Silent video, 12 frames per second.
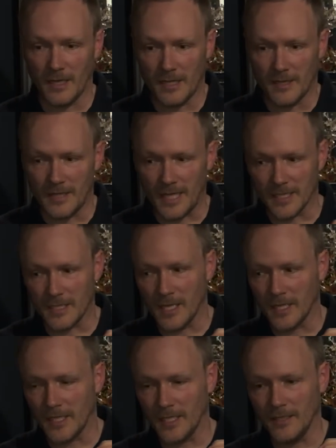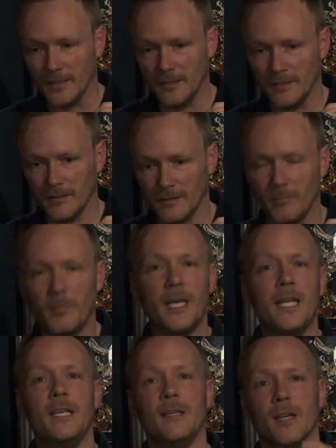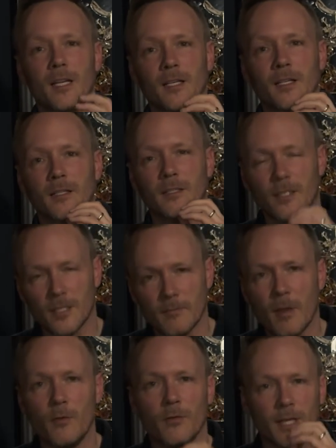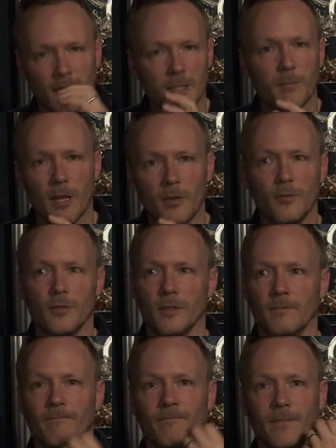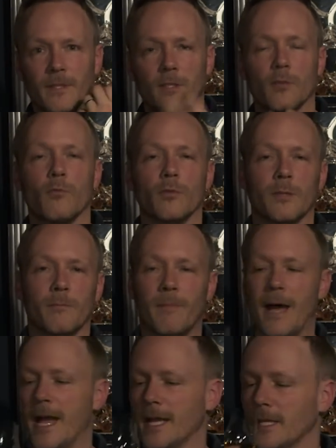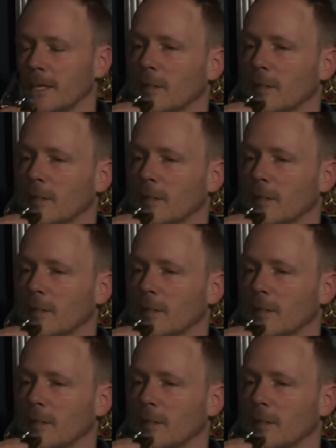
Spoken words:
There's like a little peat smoke explosion toward the back.